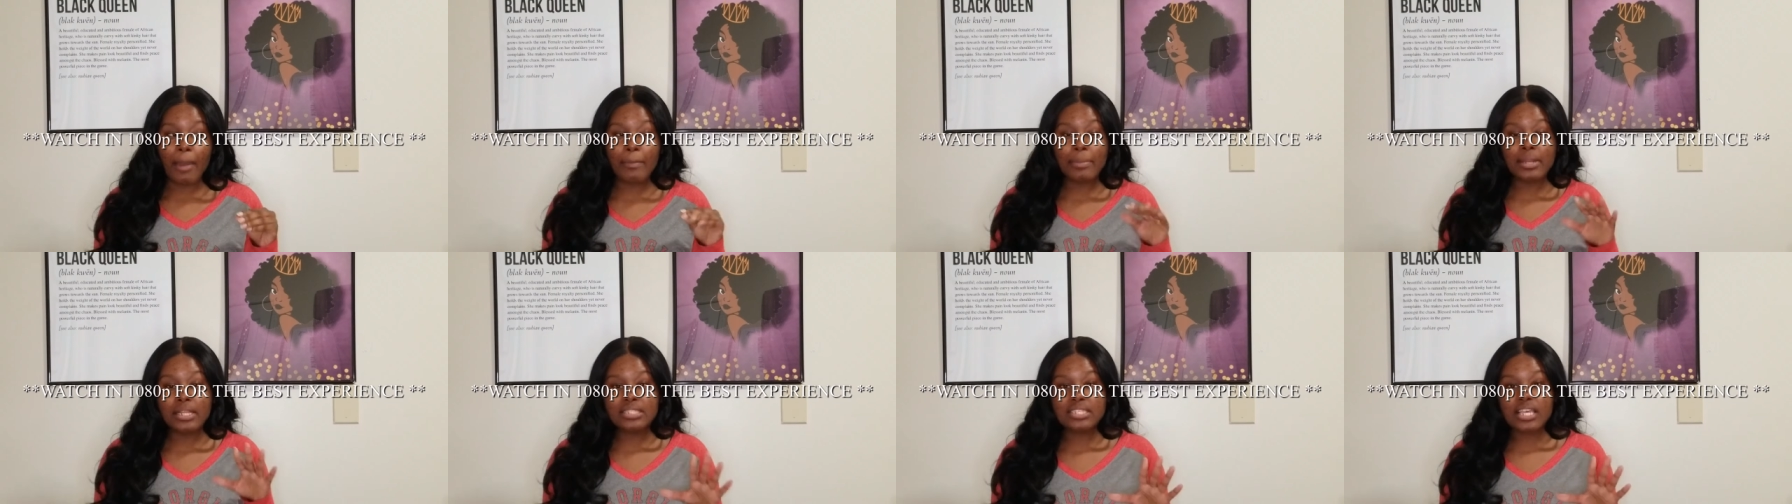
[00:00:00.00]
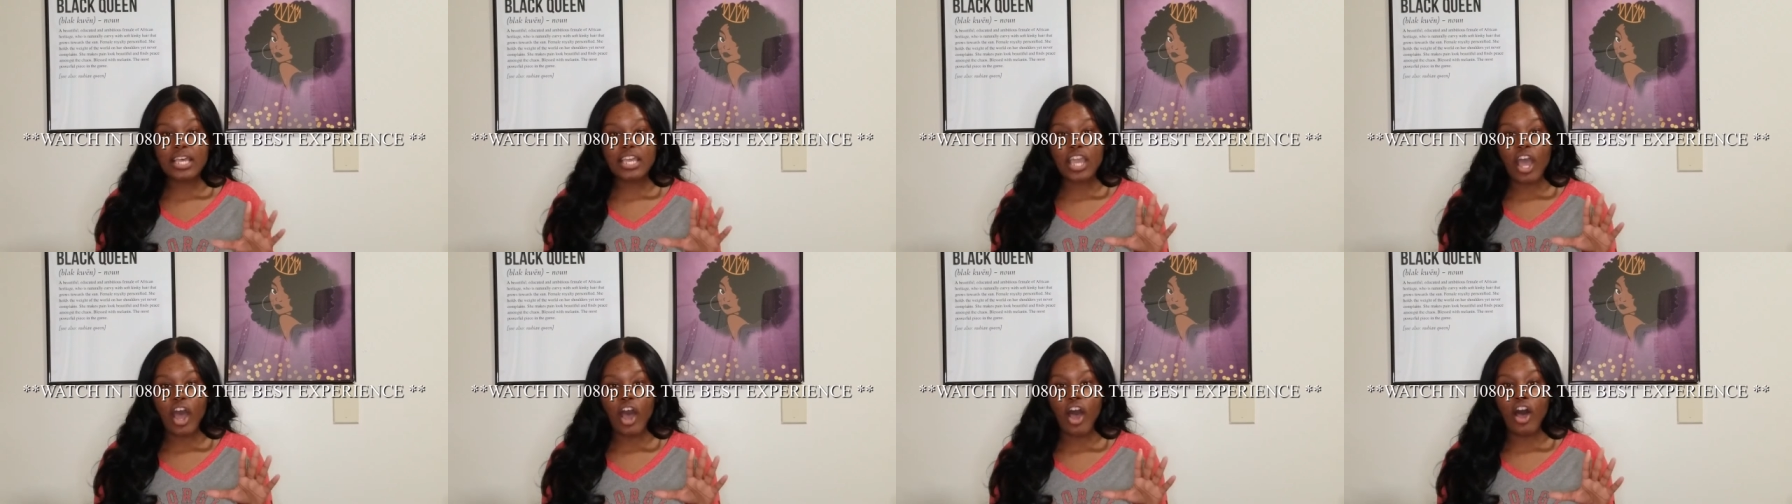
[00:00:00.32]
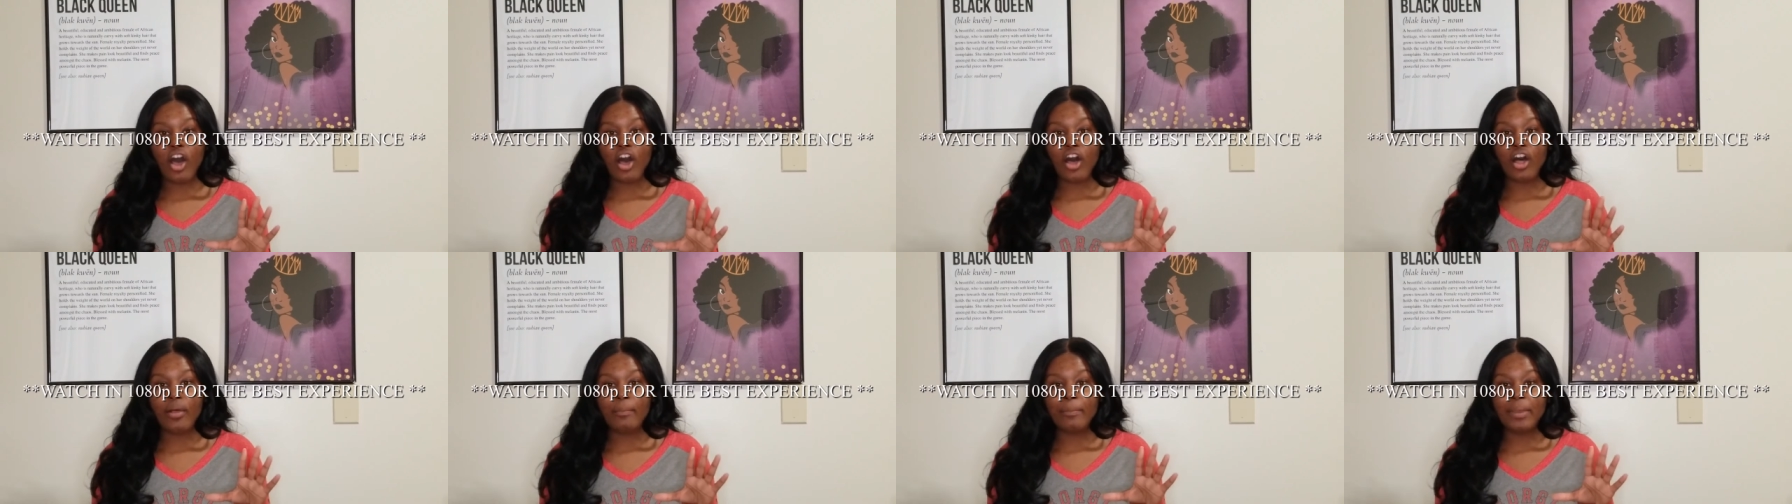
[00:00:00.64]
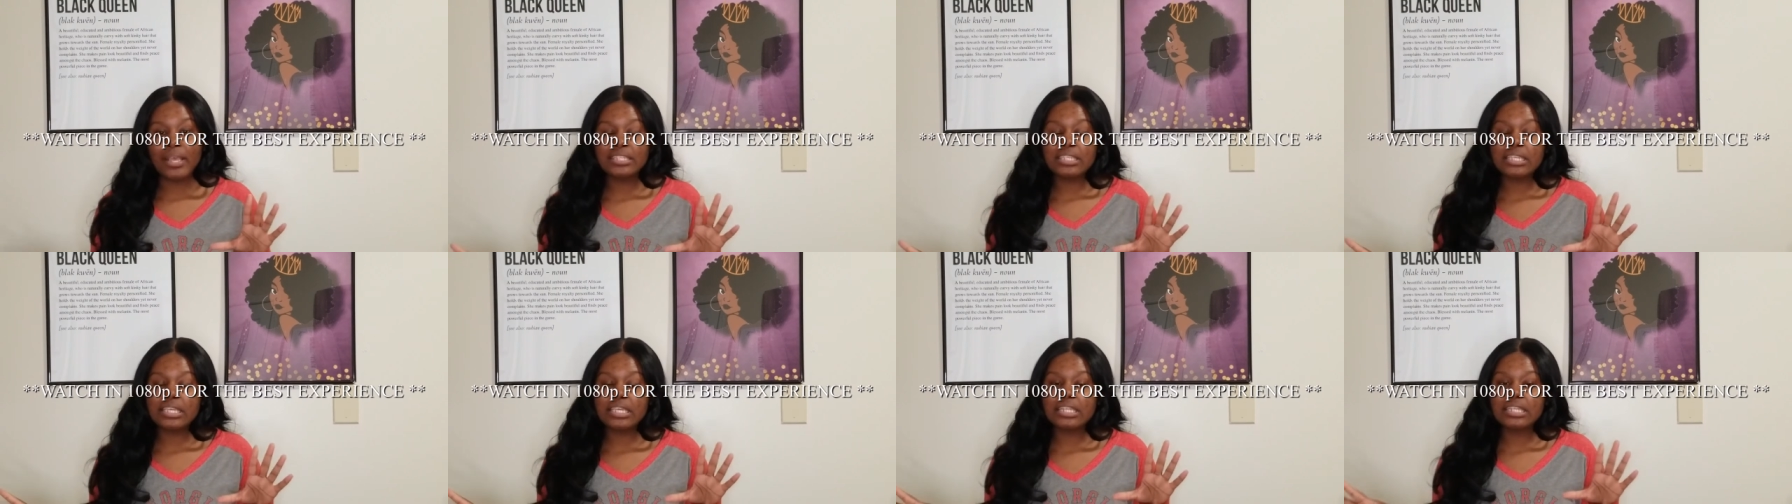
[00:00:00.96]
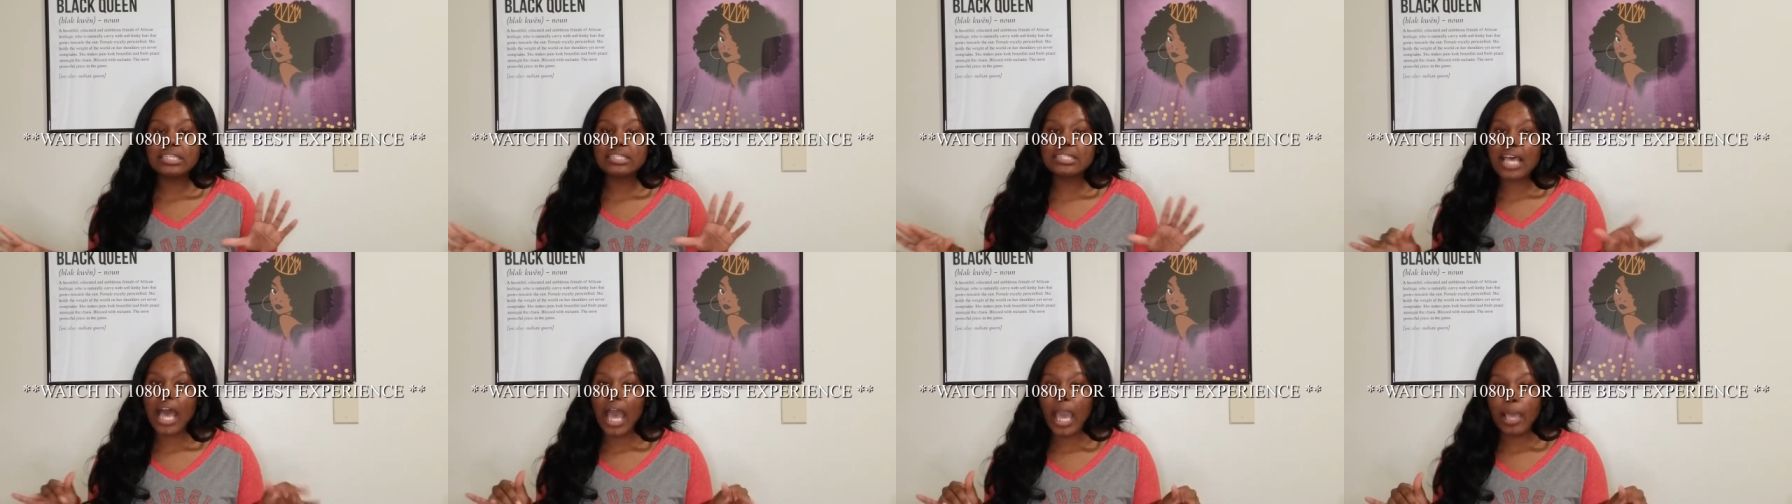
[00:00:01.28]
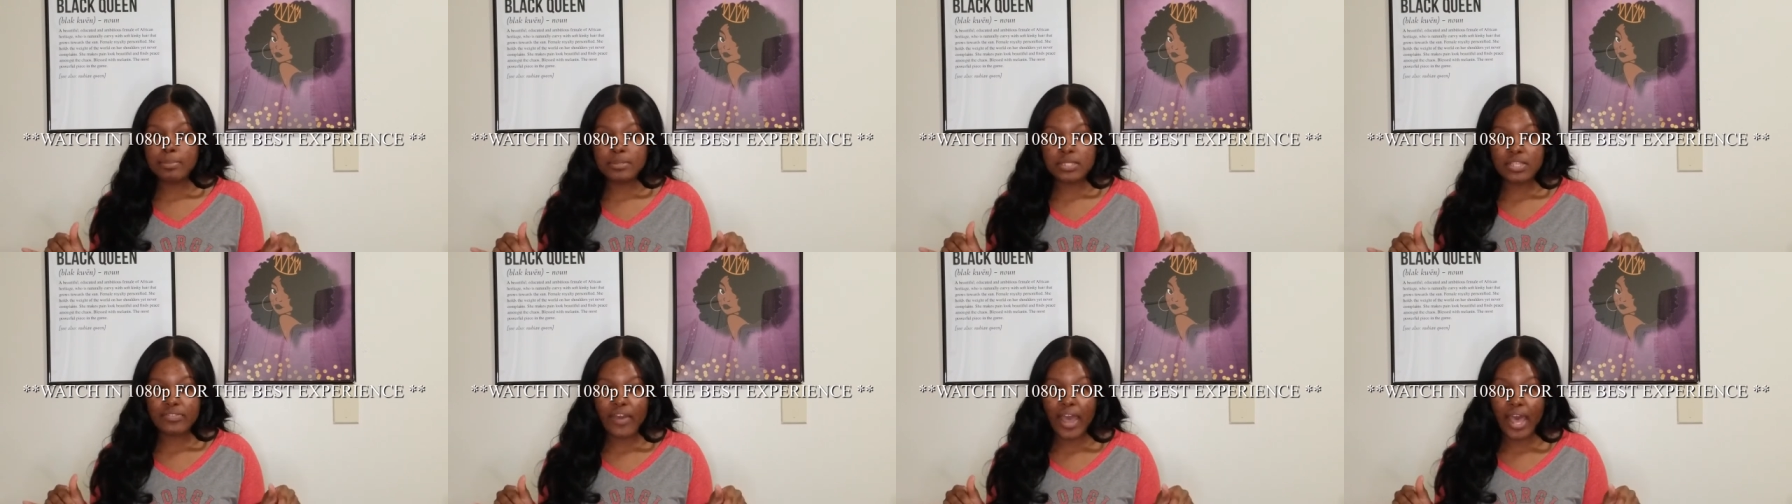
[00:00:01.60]
tell y'all basically the
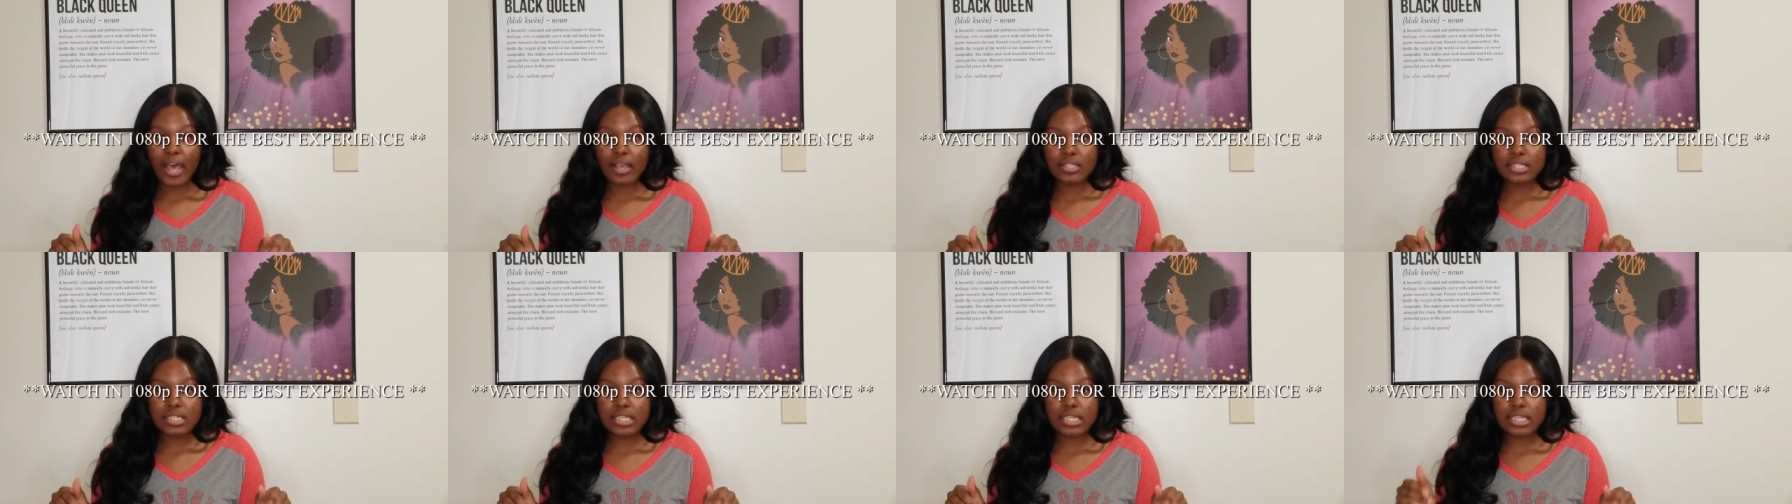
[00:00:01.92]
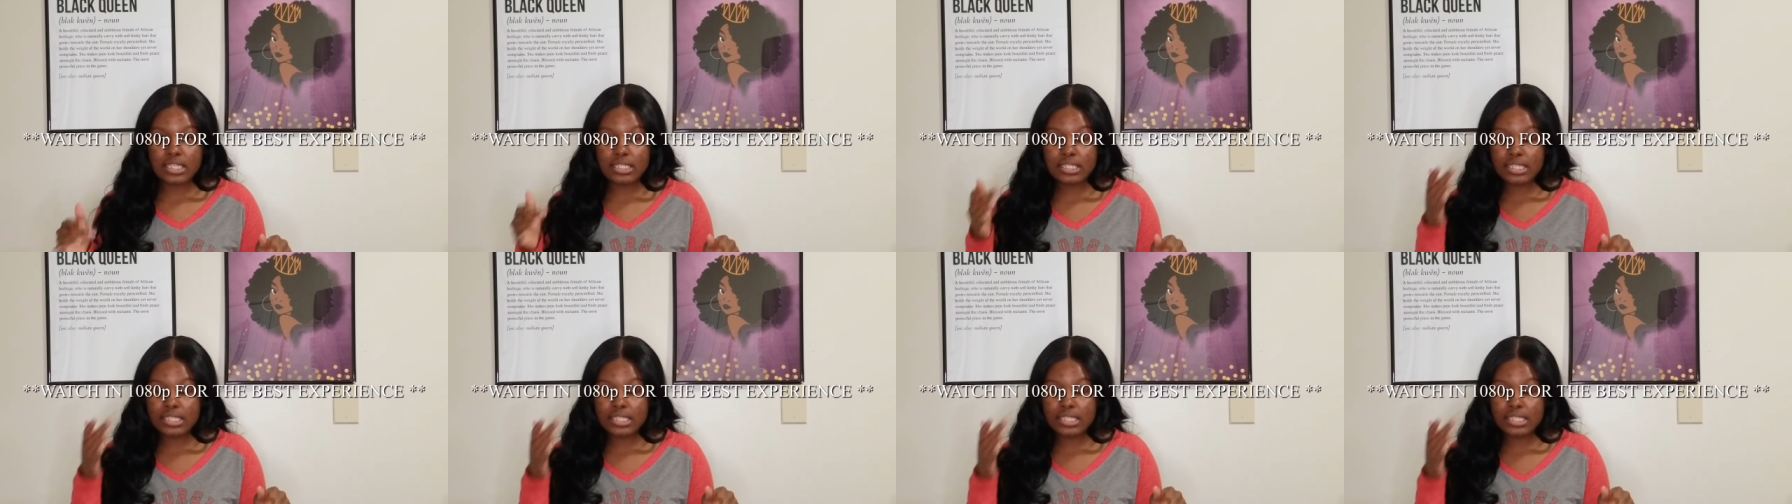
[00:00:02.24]
types of housing